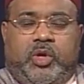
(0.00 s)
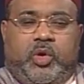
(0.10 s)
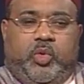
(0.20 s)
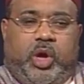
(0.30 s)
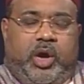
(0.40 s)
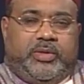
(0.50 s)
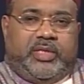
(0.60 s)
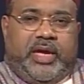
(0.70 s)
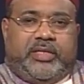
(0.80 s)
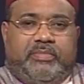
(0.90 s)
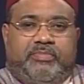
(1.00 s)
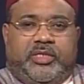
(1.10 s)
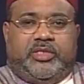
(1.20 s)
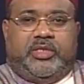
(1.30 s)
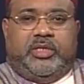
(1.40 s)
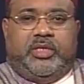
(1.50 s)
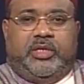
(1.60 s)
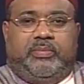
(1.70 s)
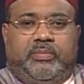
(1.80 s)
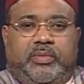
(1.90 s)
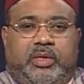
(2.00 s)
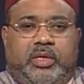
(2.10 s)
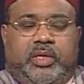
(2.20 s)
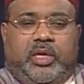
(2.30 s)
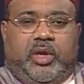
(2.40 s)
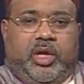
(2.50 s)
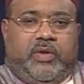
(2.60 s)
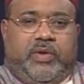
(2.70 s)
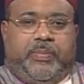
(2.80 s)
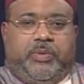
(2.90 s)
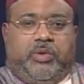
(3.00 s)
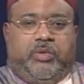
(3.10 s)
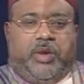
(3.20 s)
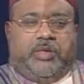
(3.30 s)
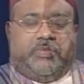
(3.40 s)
We always like to mention him in all of our programs